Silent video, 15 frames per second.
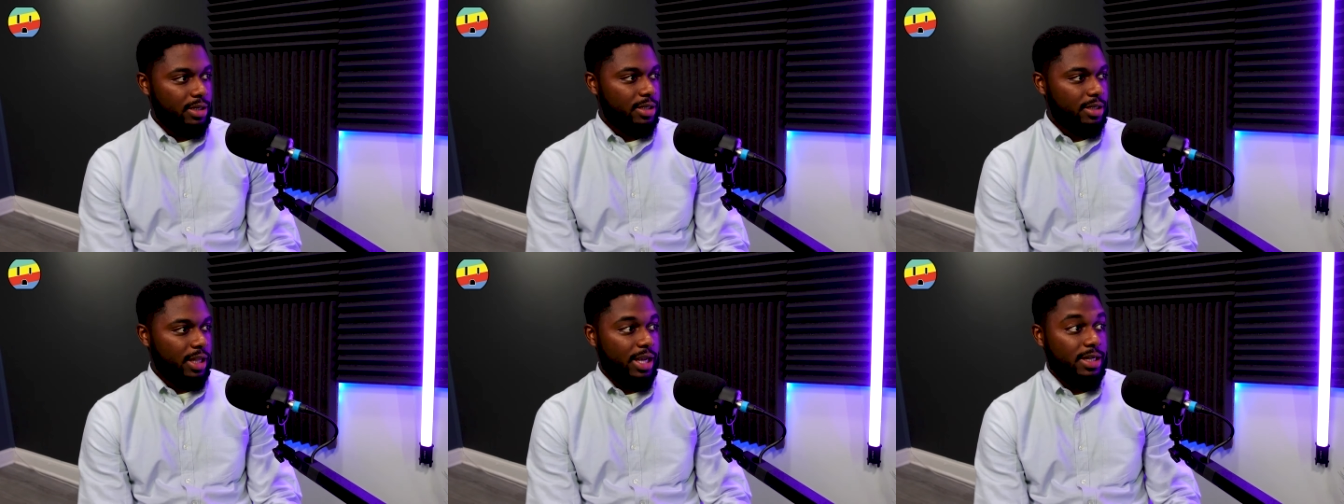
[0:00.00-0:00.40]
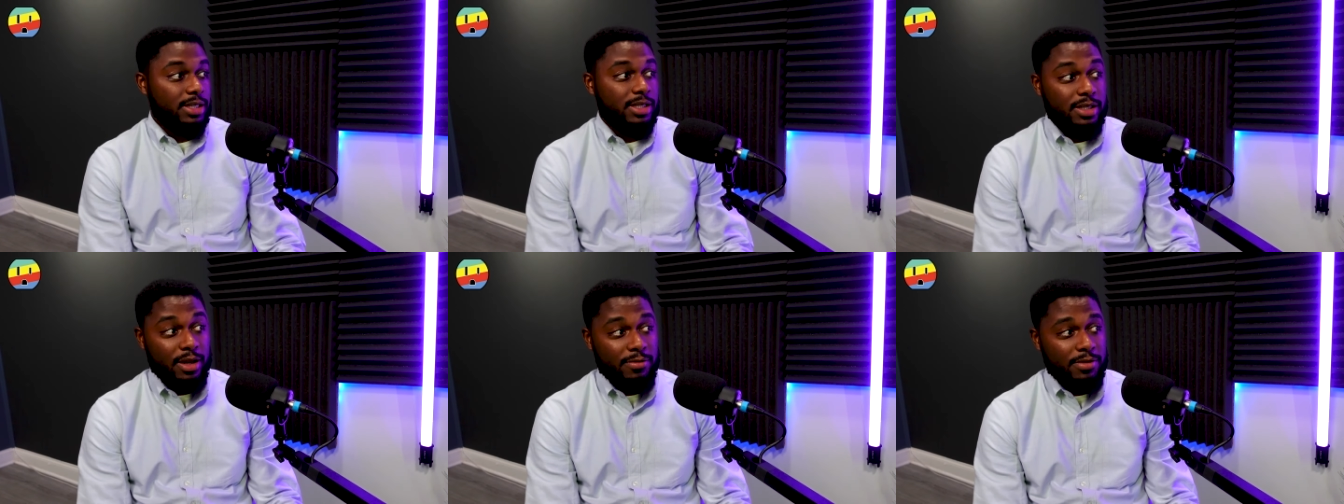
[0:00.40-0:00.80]
That
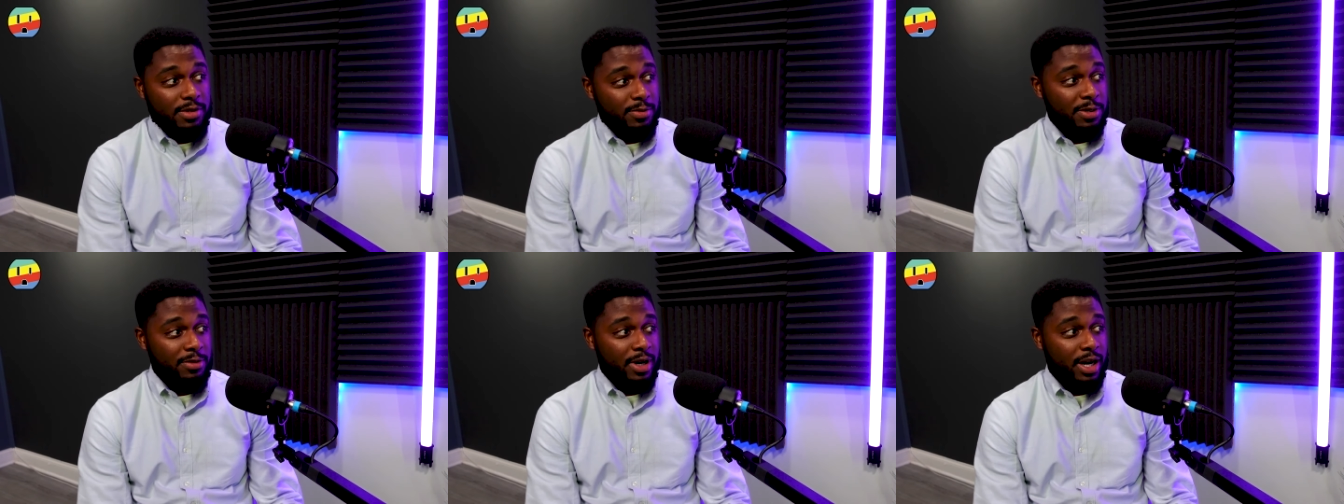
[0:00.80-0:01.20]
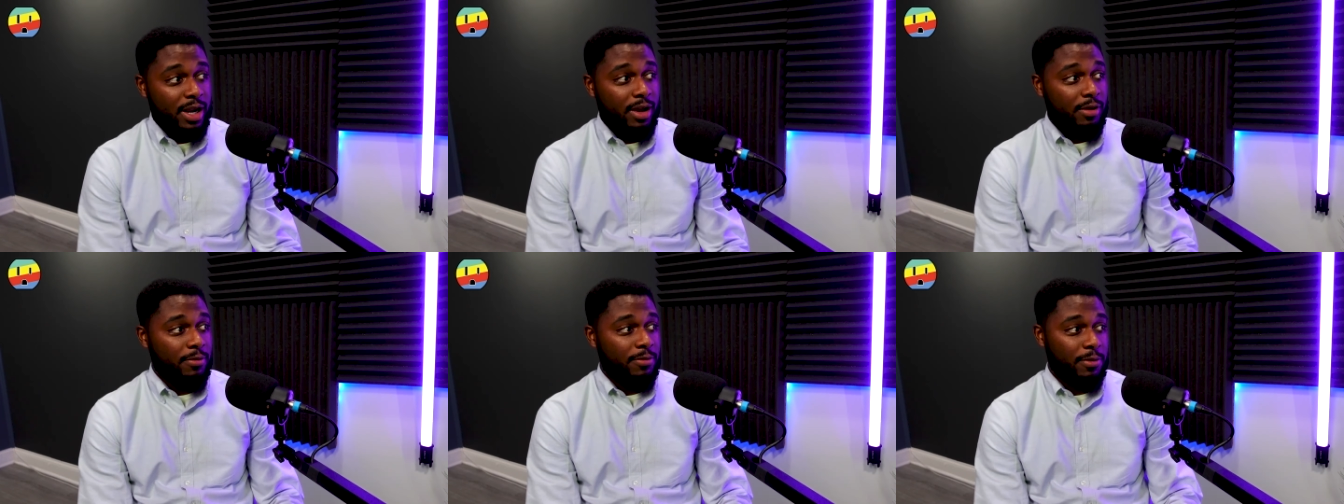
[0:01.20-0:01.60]
stuff has been
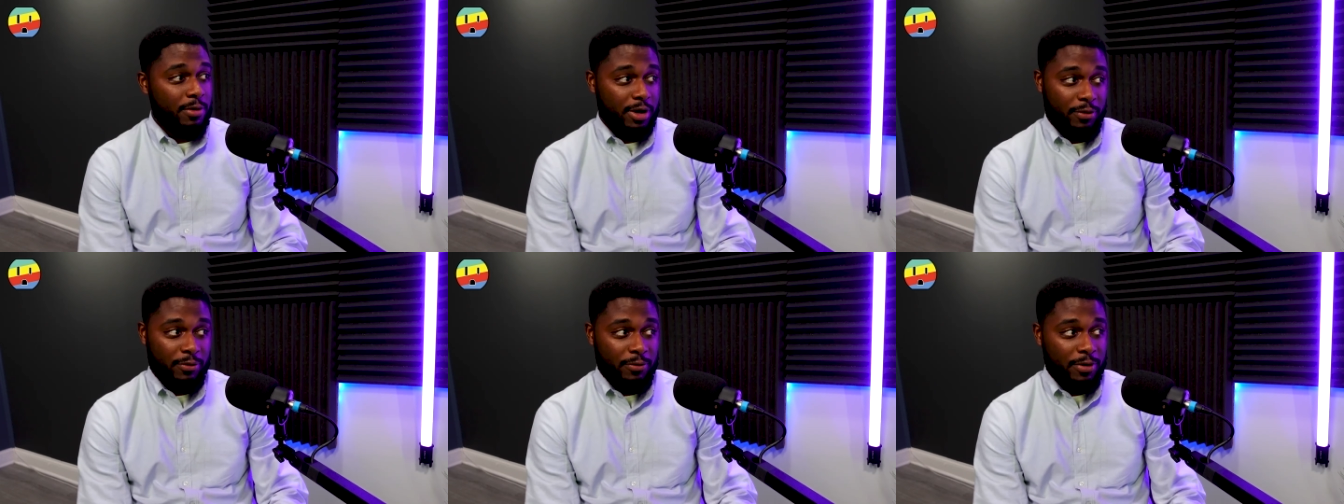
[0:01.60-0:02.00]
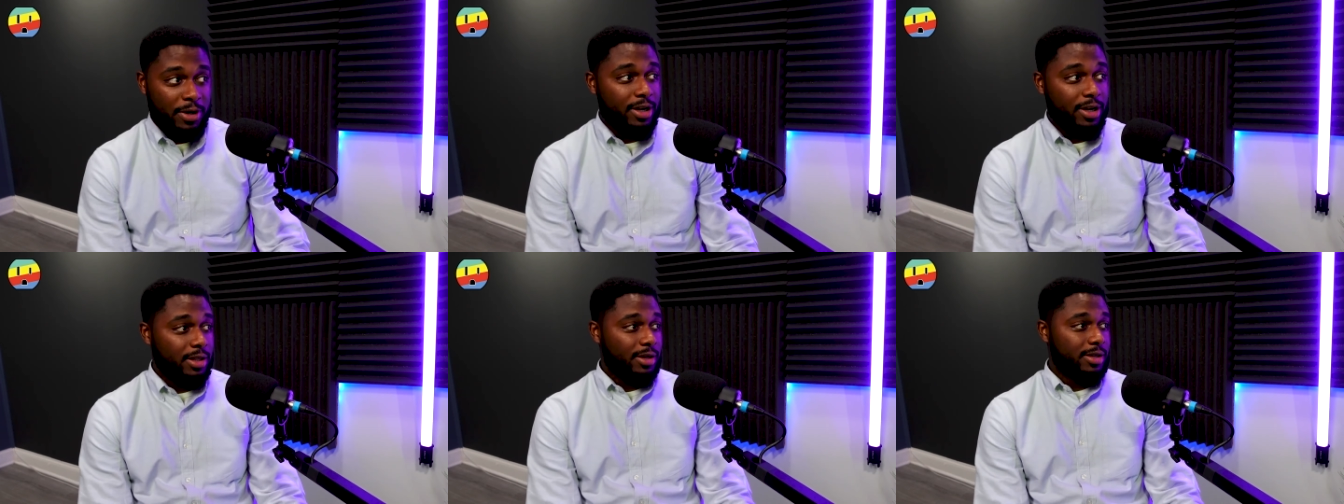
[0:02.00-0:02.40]
around for a
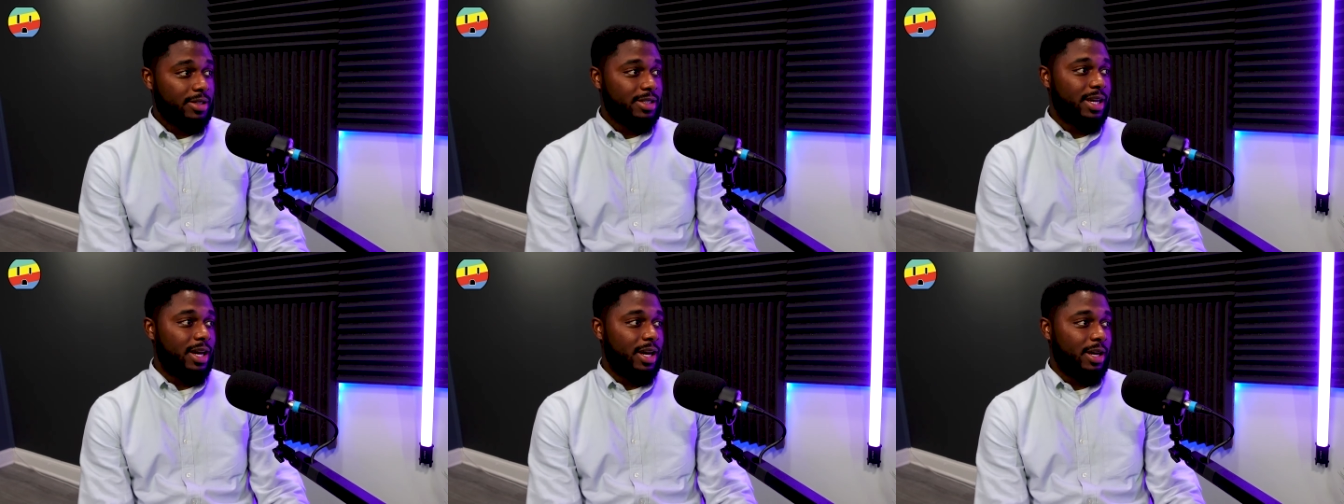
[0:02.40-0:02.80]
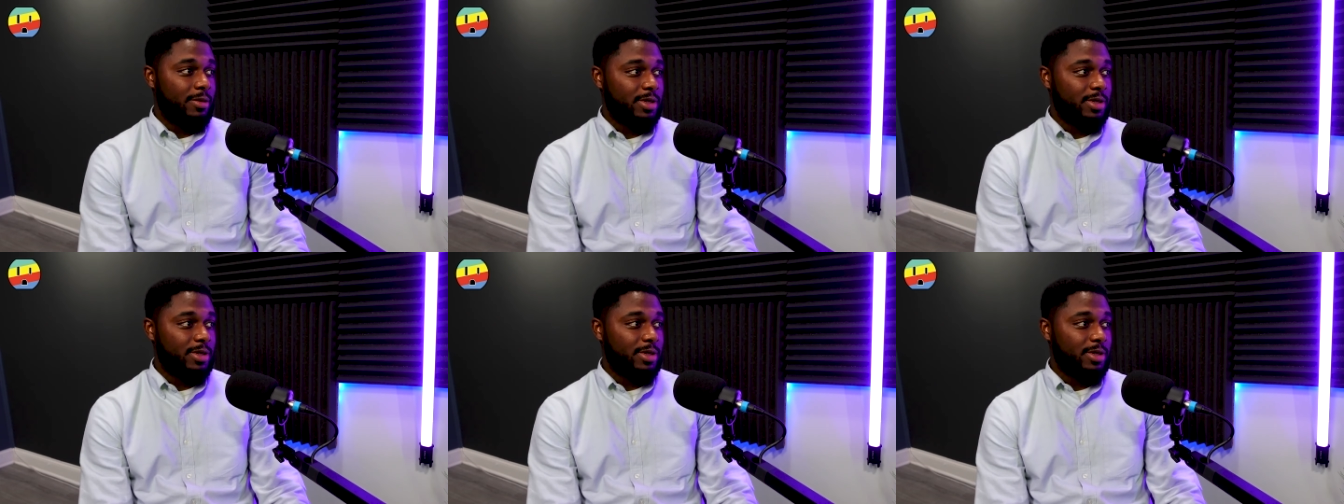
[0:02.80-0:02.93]
very long time.